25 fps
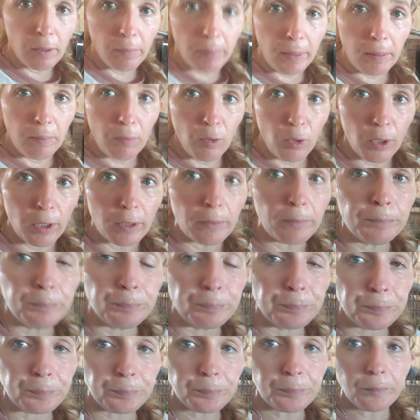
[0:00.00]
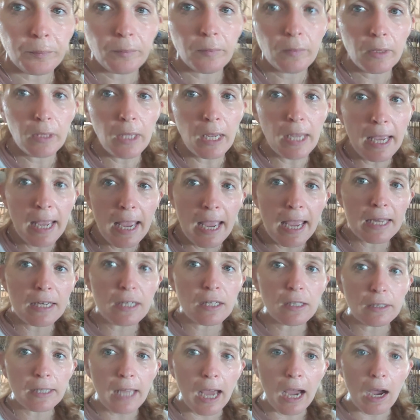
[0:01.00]
bit more and
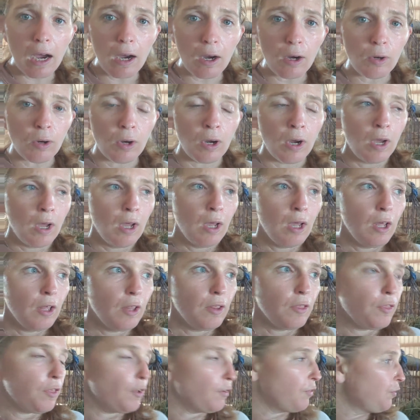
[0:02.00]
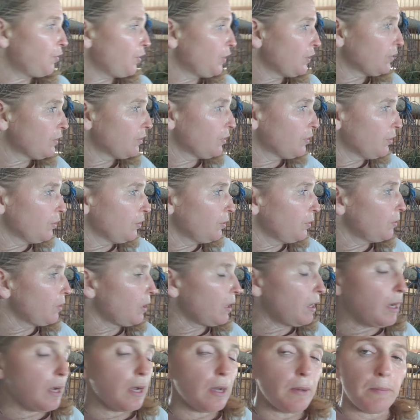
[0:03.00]
allow the foot
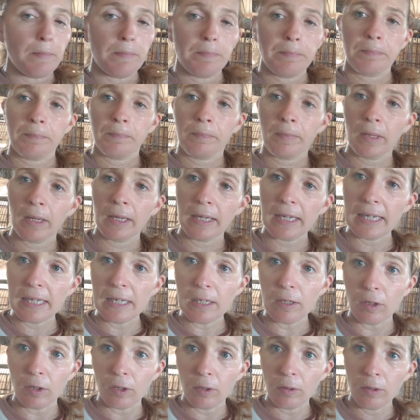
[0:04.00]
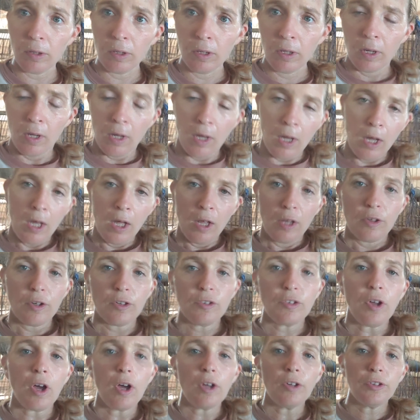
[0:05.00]
to heel. There's
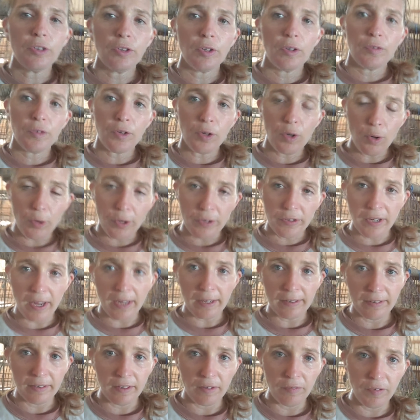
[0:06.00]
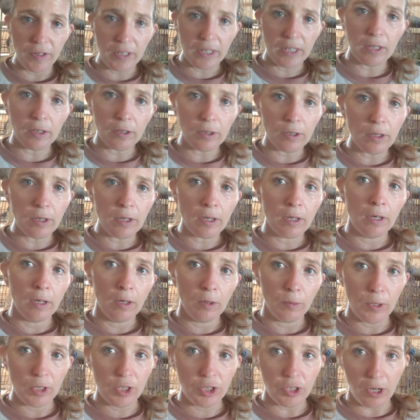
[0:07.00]
also, if your horse has navicular,
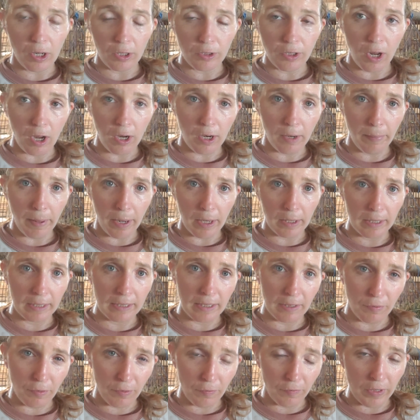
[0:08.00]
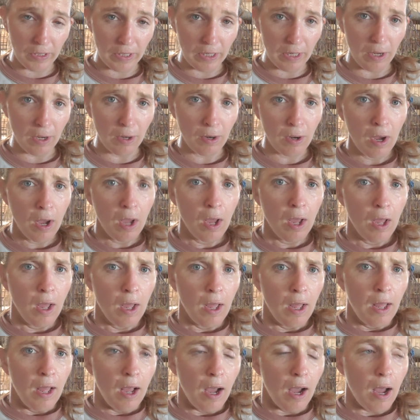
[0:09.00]
which I'll talk about in a different video,
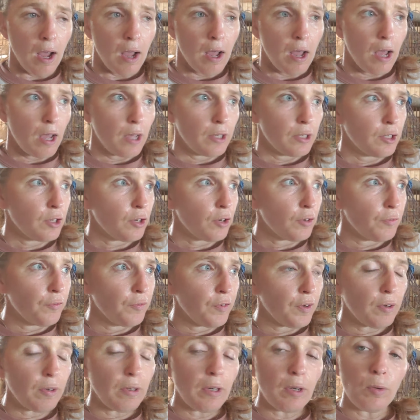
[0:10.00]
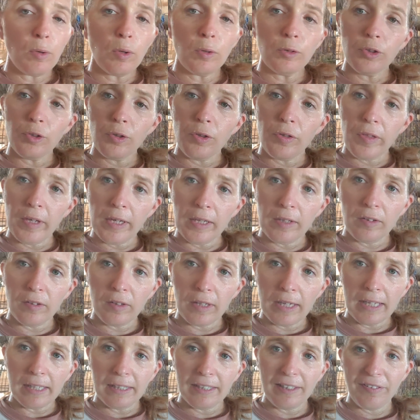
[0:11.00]
your farrier will do things
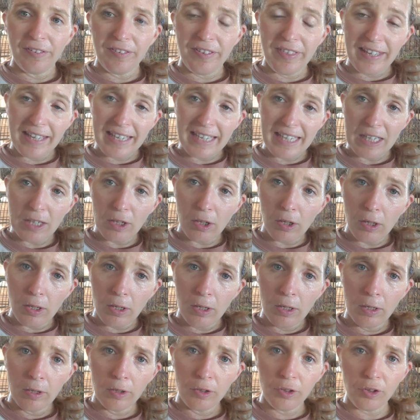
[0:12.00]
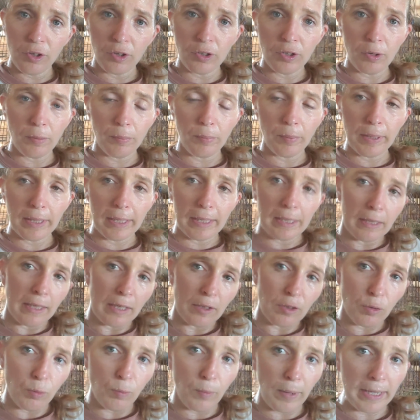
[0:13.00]
like lift the heel, so you're bringing
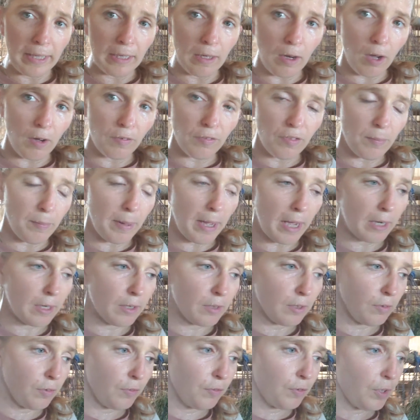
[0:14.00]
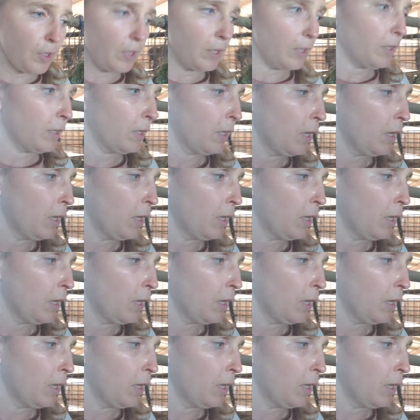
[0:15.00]
less weight off the back of the foot.